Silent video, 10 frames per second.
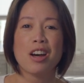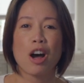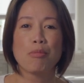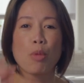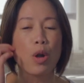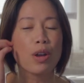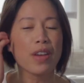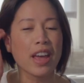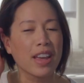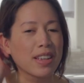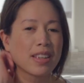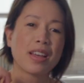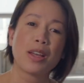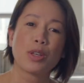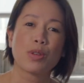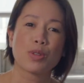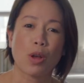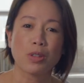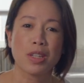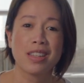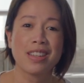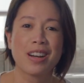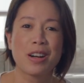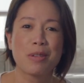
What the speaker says: I'm more of a salty